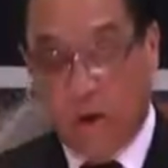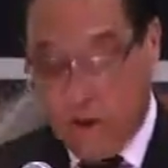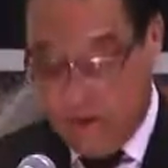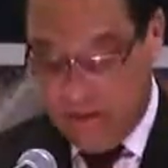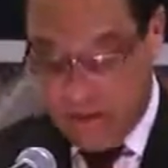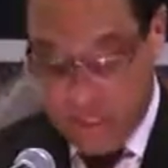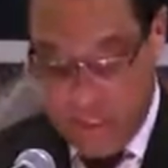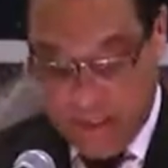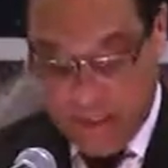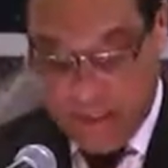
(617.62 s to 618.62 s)
Earlier this
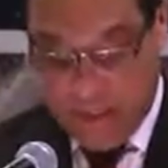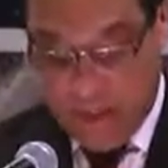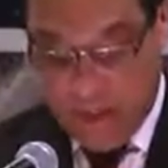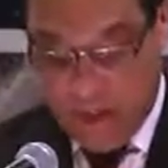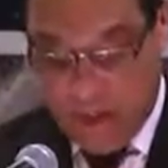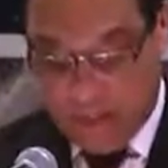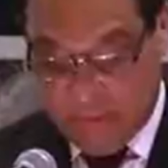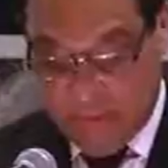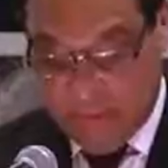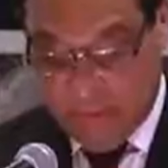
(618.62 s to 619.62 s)
week came the
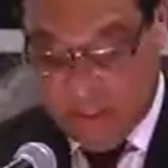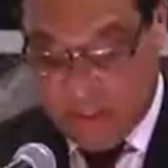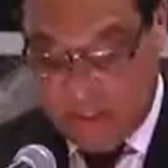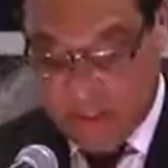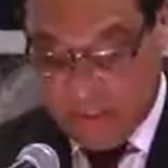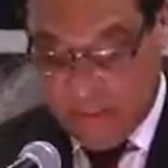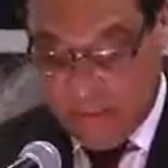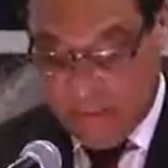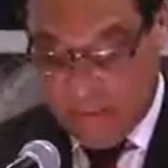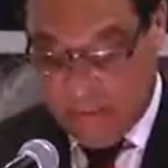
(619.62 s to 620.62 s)
announcement that DART's
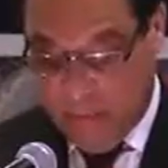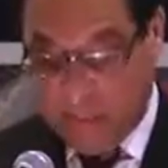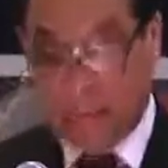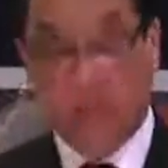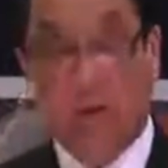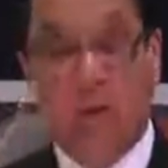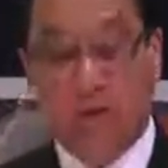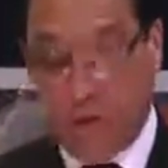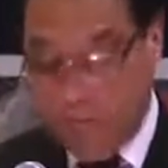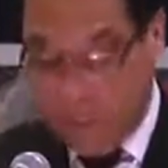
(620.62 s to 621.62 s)
Kimpton-branded
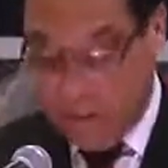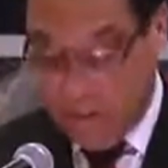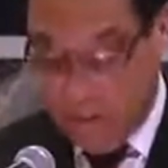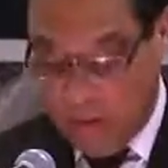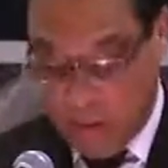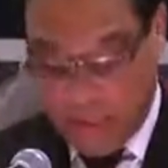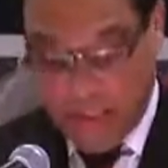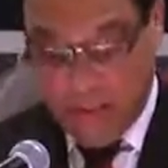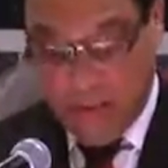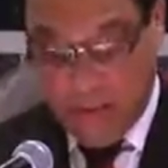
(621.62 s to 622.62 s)
$200 million
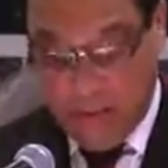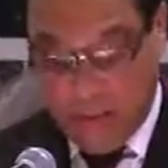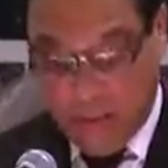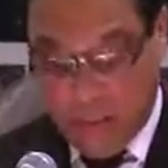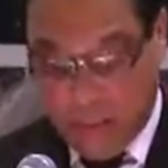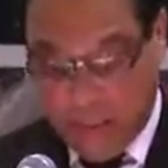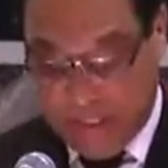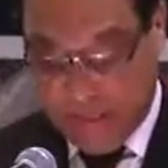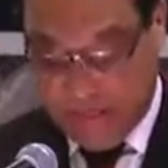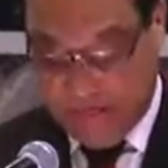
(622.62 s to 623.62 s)
hotel and condominium
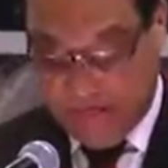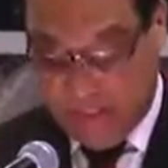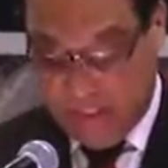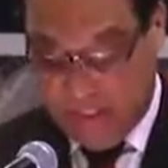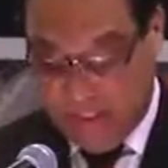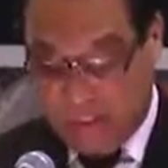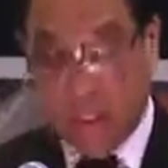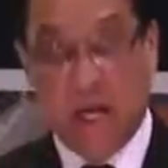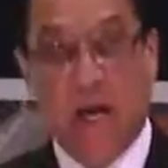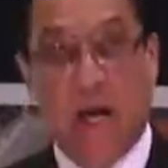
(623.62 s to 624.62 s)
project on Sept Mile Beach
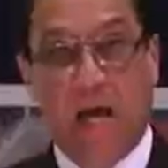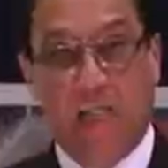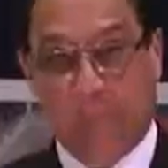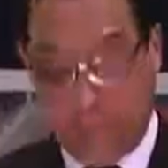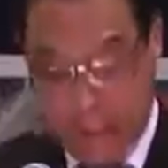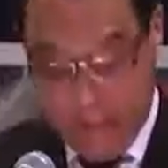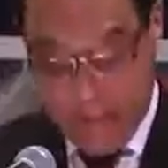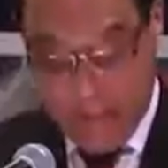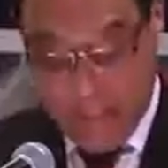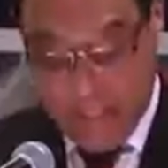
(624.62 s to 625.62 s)
has
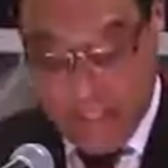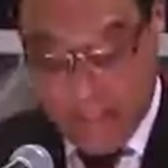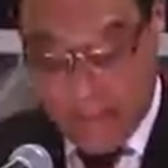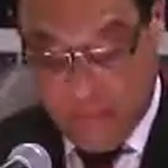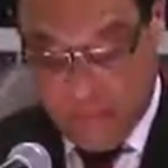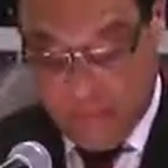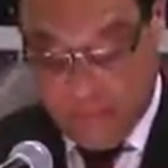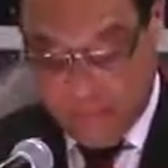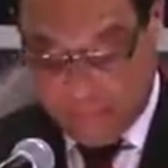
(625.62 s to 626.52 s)
obtained planning approval.